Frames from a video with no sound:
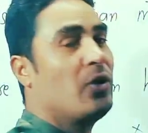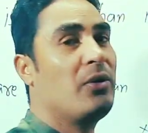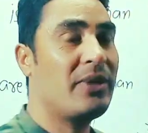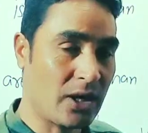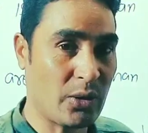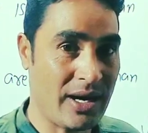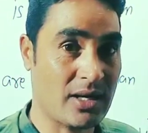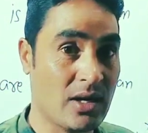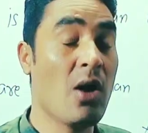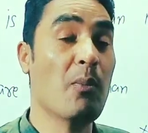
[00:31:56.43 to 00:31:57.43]
will be the
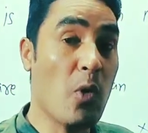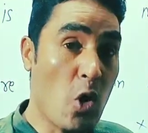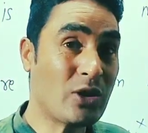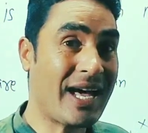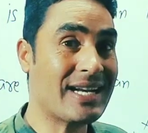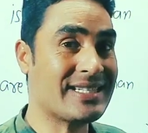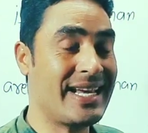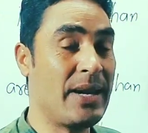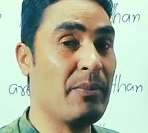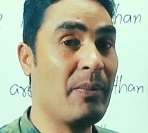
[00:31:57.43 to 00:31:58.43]
correct. Both are
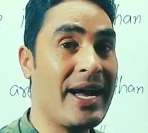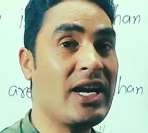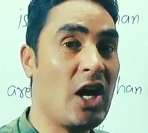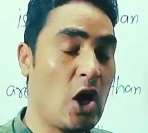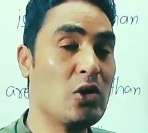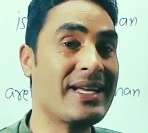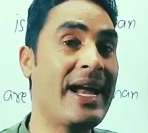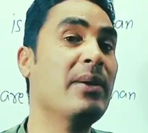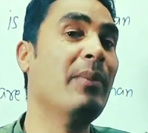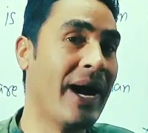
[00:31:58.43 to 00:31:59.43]
same, my house
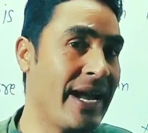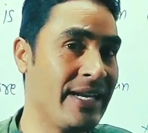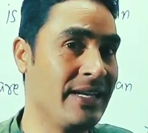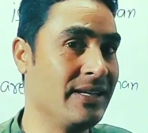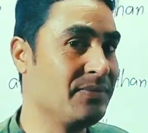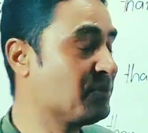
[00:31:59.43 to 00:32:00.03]
and mine.